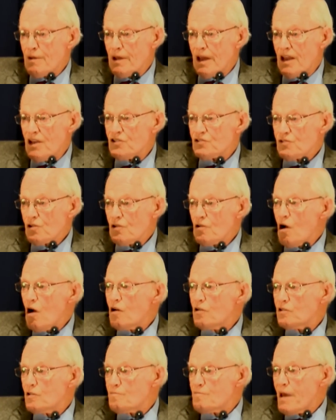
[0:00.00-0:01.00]
Easter and
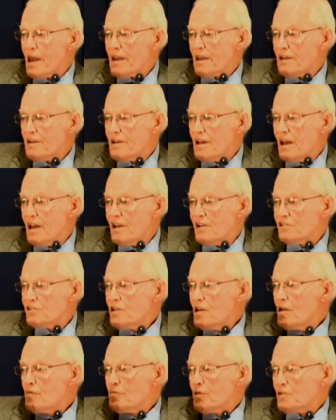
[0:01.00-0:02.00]
all the pagan days.
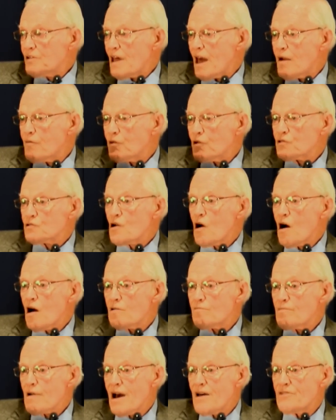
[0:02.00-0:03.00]
But they were
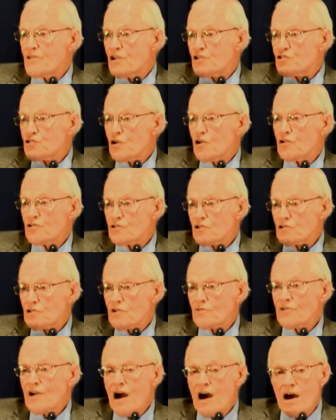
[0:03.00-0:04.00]
taught by the churches
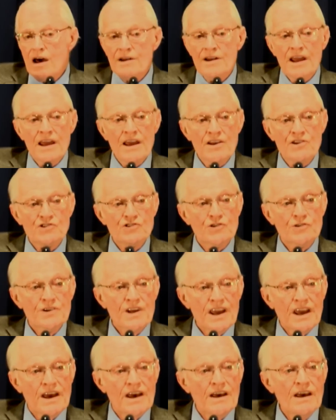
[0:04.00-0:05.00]
of God in
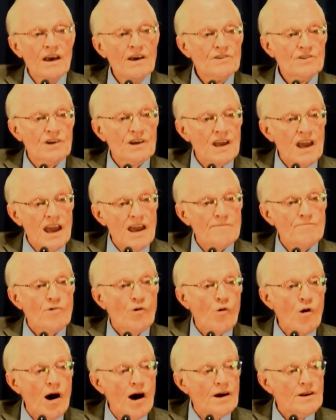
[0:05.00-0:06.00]
Judea to keep
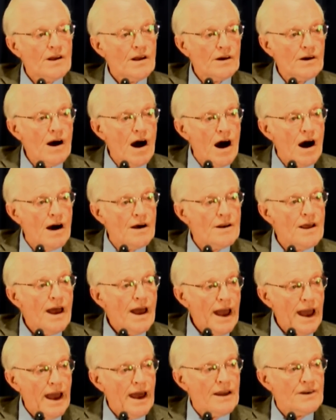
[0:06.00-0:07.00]
what God
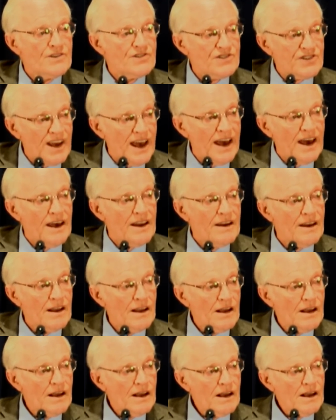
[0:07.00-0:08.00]
had said.
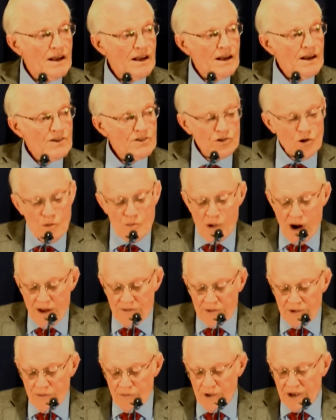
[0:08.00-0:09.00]
So,
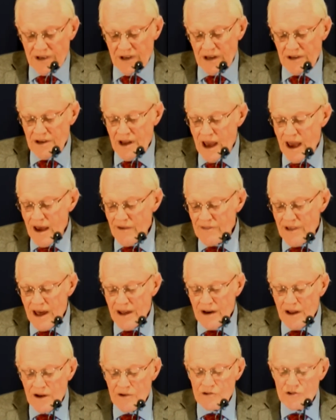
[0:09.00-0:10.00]
brethren, we need to have
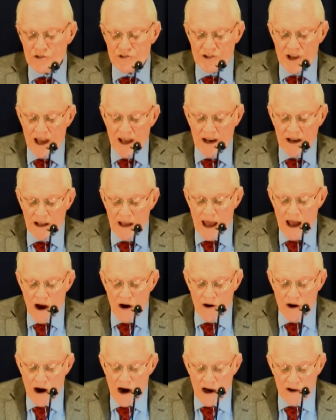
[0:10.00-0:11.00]
that understanding of
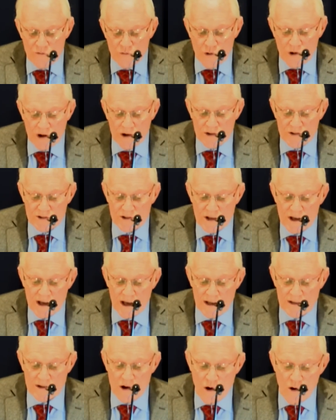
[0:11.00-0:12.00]
how God works
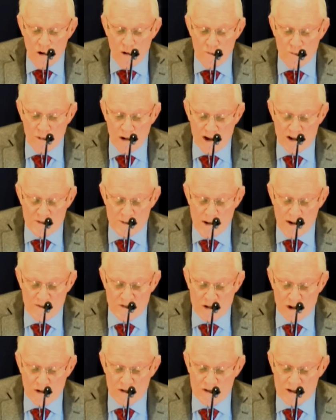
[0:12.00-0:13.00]
and the whole principle of
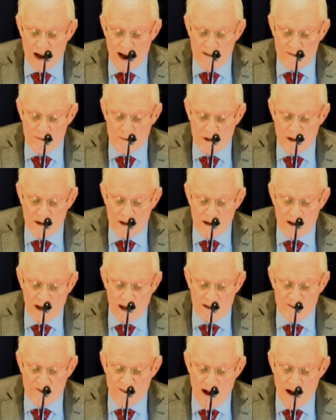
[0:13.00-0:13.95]
church government and